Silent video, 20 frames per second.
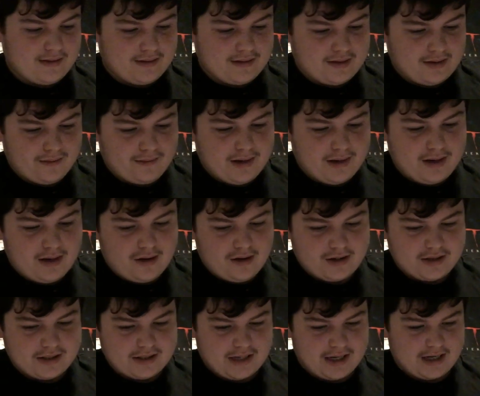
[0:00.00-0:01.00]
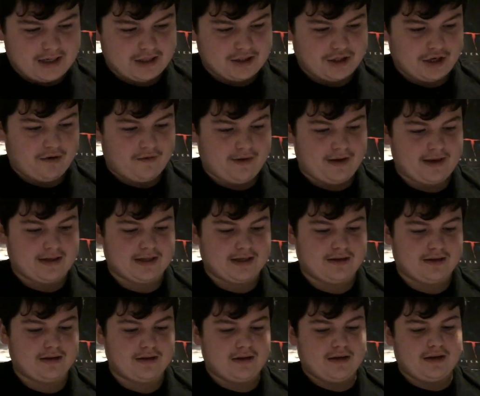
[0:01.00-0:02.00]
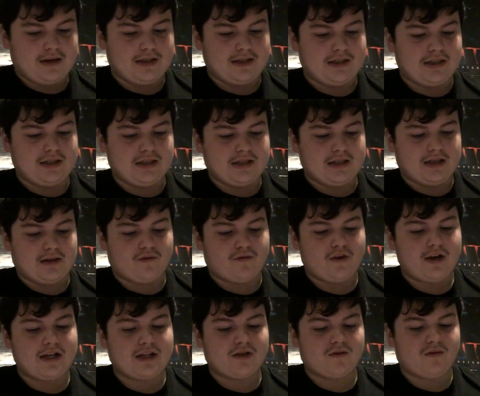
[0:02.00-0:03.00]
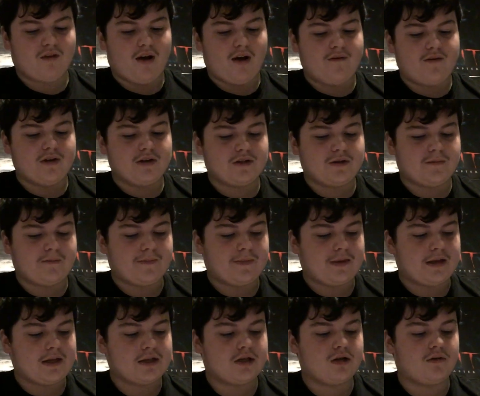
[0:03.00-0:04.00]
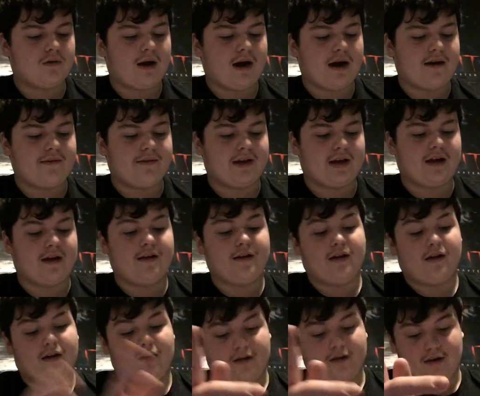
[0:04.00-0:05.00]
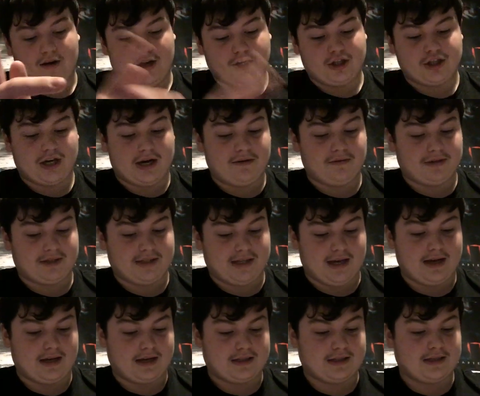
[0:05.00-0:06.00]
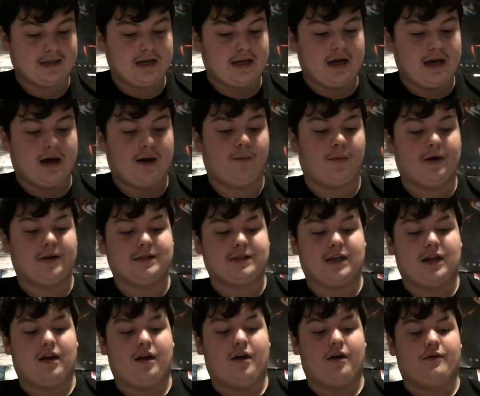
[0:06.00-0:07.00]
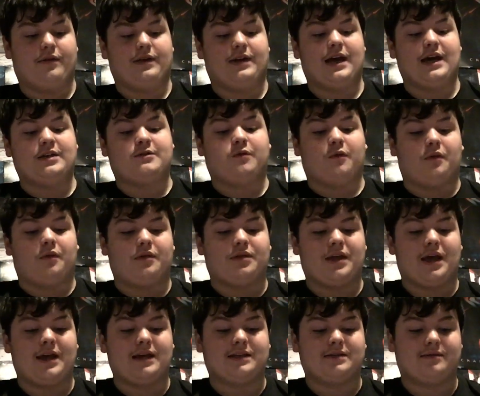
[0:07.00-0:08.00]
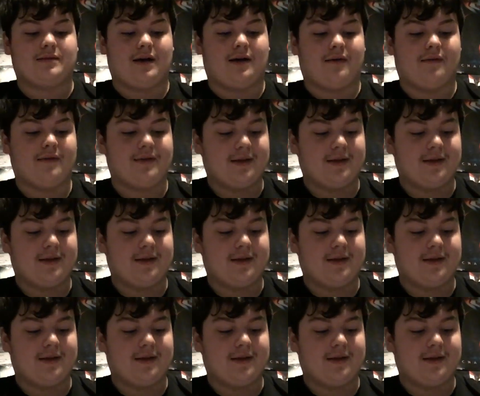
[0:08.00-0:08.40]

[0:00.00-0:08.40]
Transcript: Tommy looks at generator. He sees there's three survivors. Two are having a shower sex, and one is alone. Guess what one takes them out?